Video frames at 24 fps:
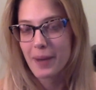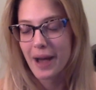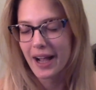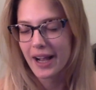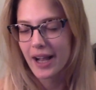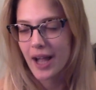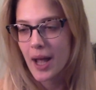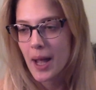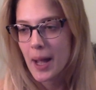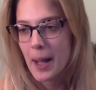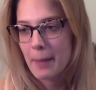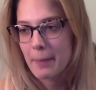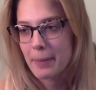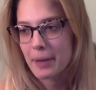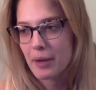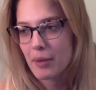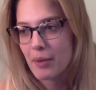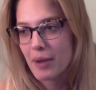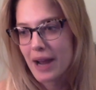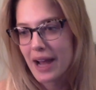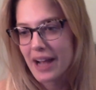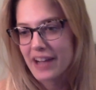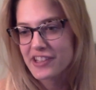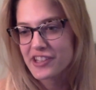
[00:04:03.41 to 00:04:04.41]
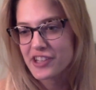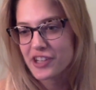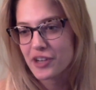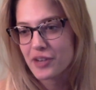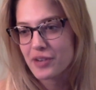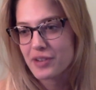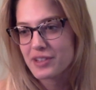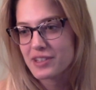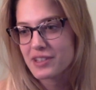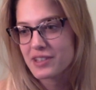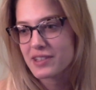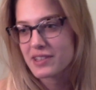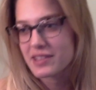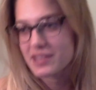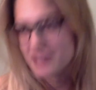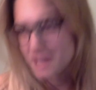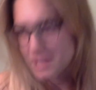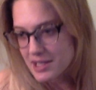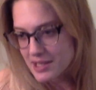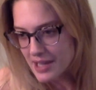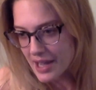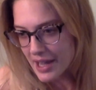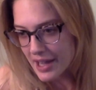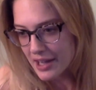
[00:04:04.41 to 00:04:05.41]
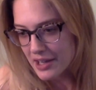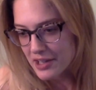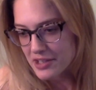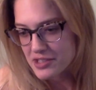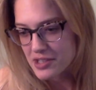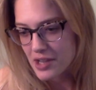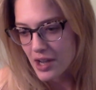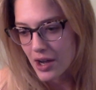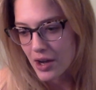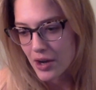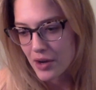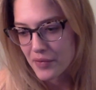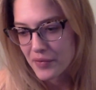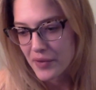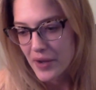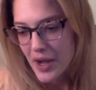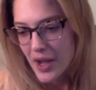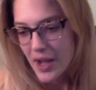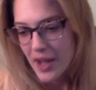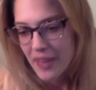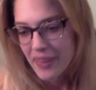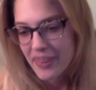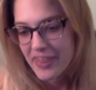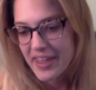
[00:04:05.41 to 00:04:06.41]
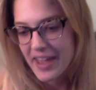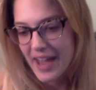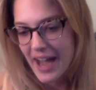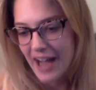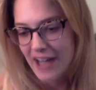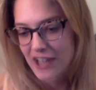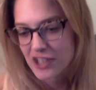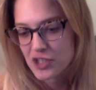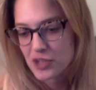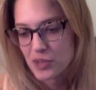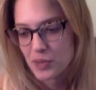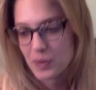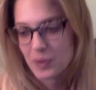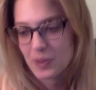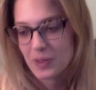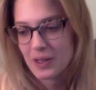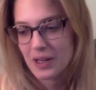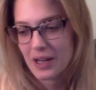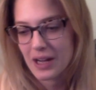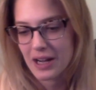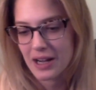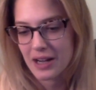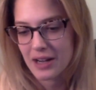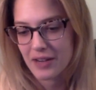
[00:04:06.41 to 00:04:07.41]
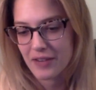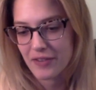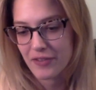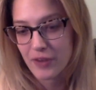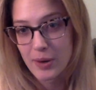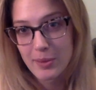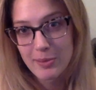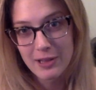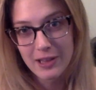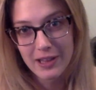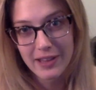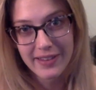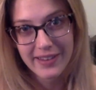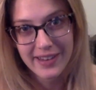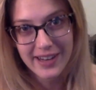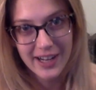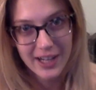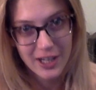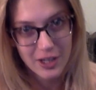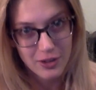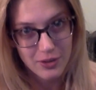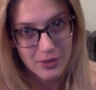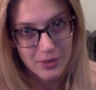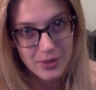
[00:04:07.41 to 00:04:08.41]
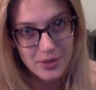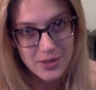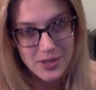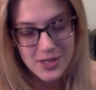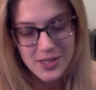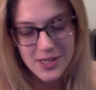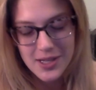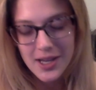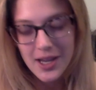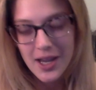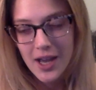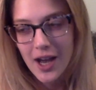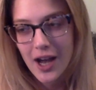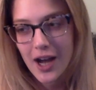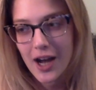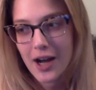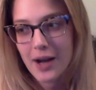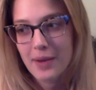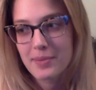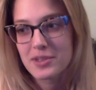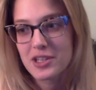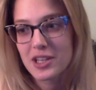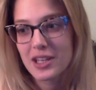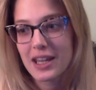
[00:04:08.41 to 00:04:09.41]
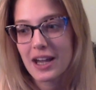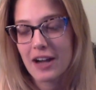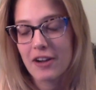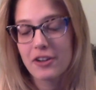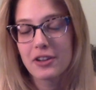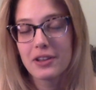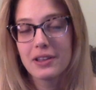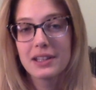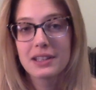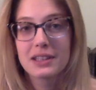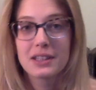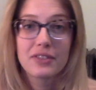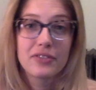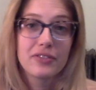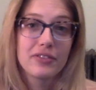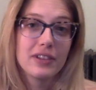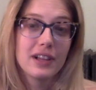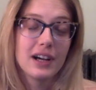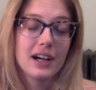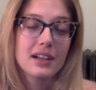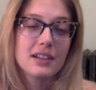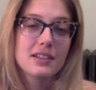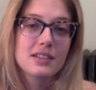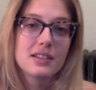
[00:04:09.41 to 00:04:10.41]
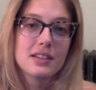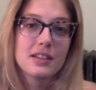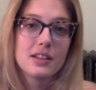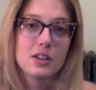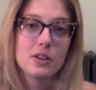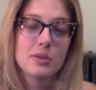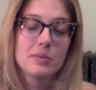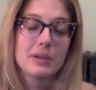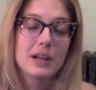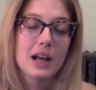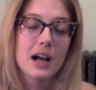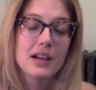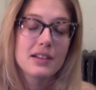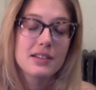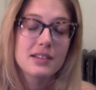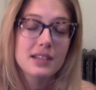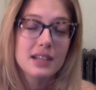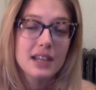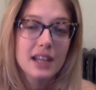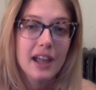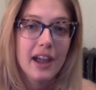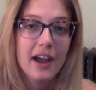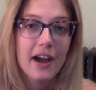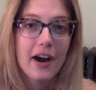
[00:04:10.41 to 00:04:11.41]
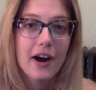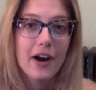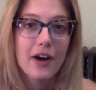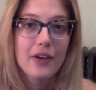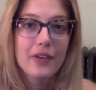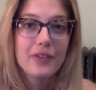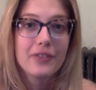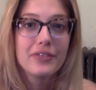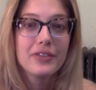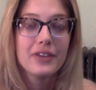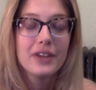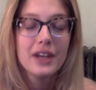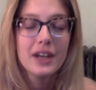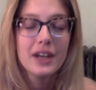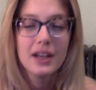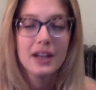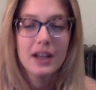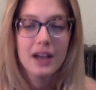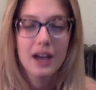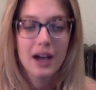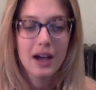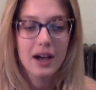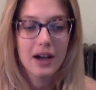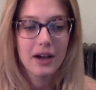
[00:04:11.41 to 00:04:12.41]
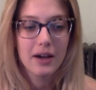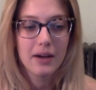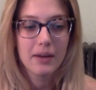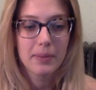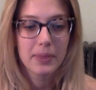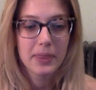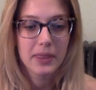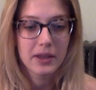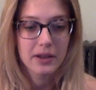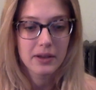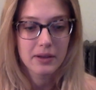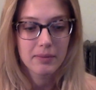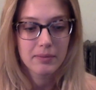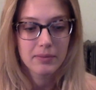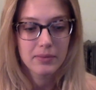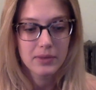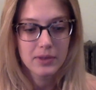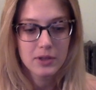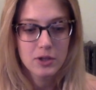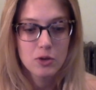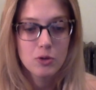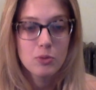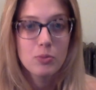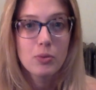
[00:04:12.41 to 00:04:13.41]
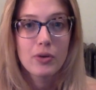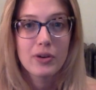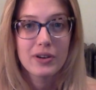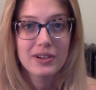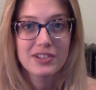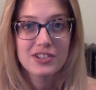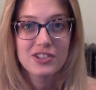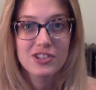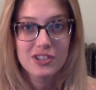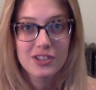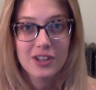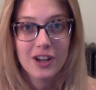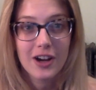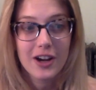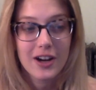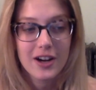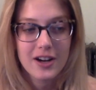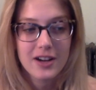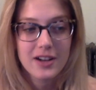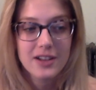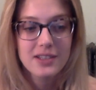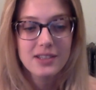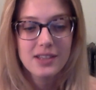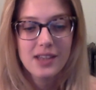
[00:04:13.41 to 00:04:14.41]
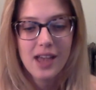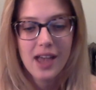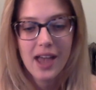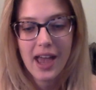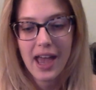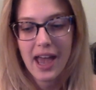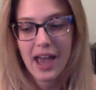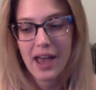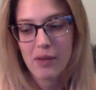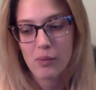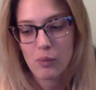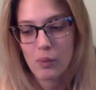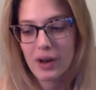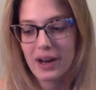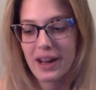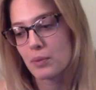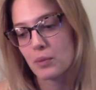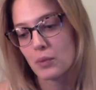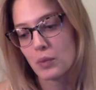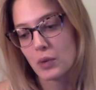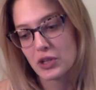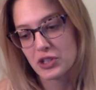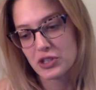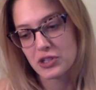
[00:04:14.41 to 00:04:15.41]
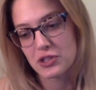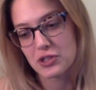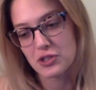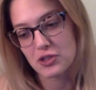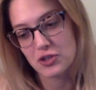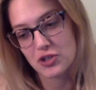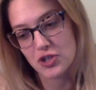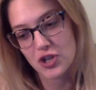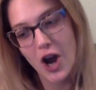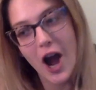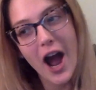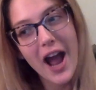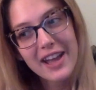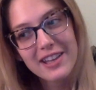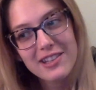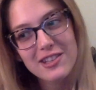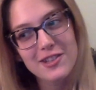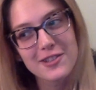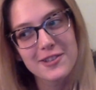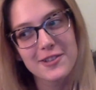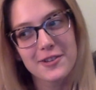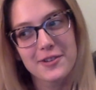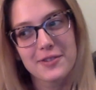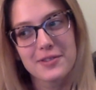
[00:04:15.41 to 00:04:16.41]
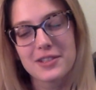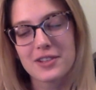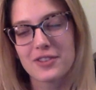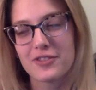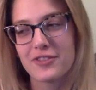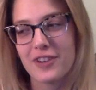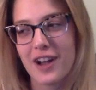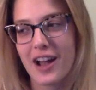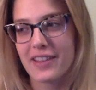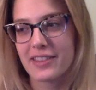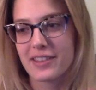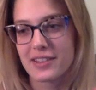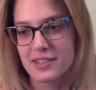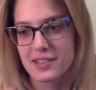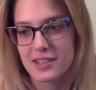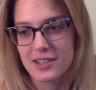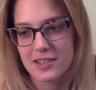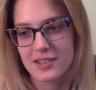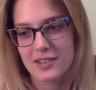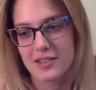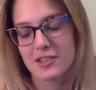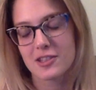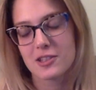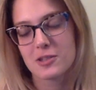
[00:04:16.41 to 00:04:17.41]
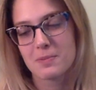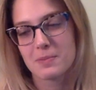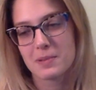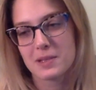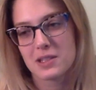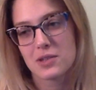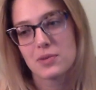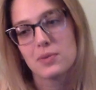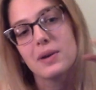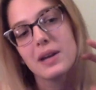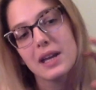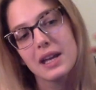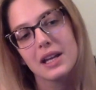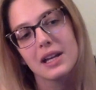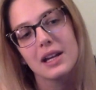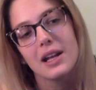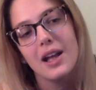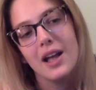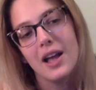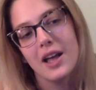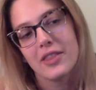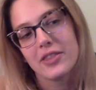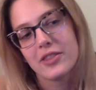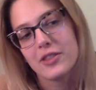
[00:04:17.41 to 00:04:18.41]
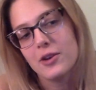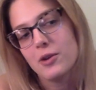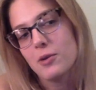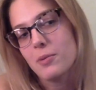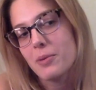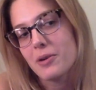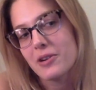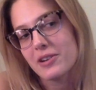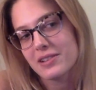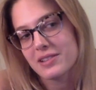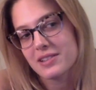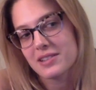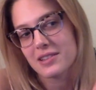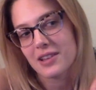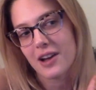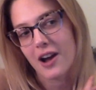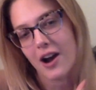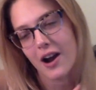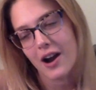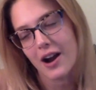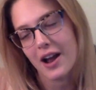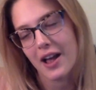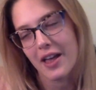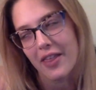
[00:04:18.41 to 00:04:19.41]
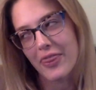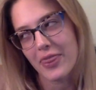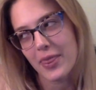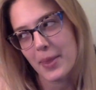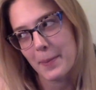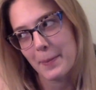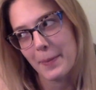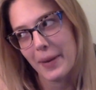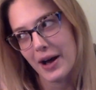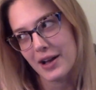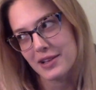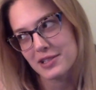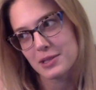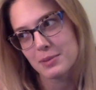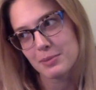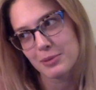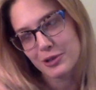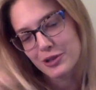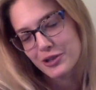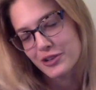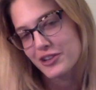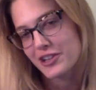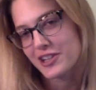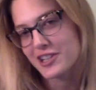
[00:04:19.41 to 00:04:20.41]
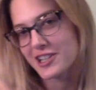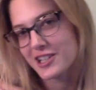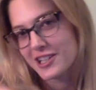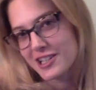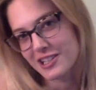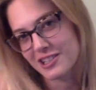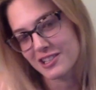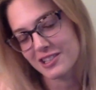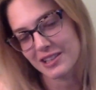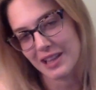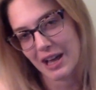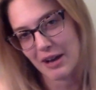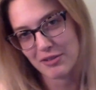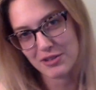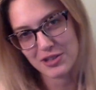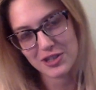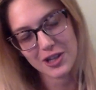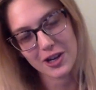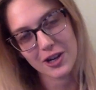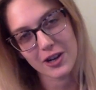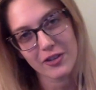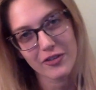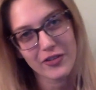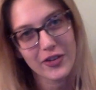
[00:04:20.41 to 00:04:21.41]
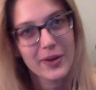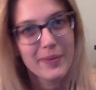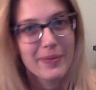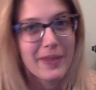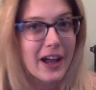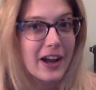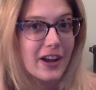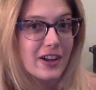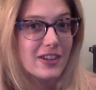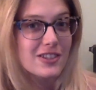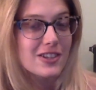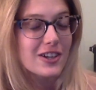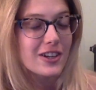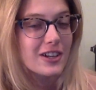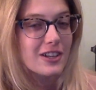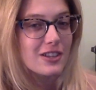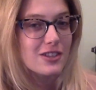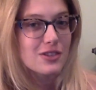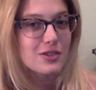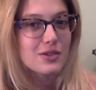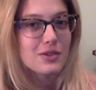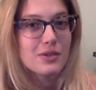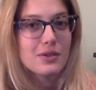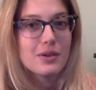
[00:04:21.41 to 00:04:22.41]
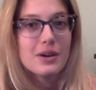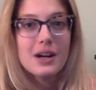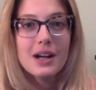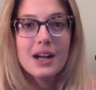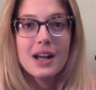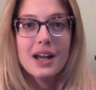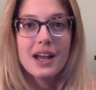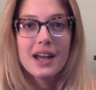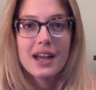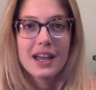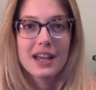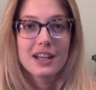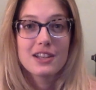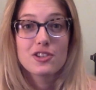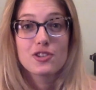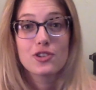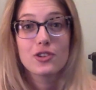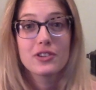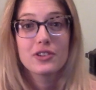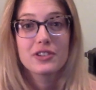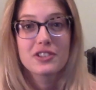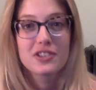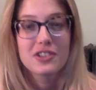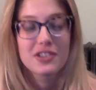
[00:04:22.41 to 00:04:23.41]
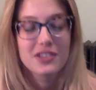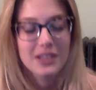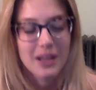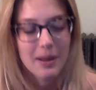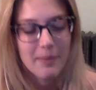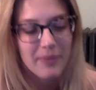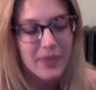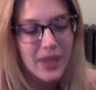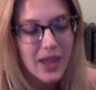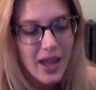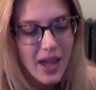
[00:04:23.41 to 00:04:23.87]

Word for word: back, but I want to actually go into the details of the actual uh, formula that I used um, to calculate the flux and the luminosity of uh, the newborn stars, and what I was trying to do to find the distance between the newborn star and the possible accretion disk that was starting to form that could turn into a solar system.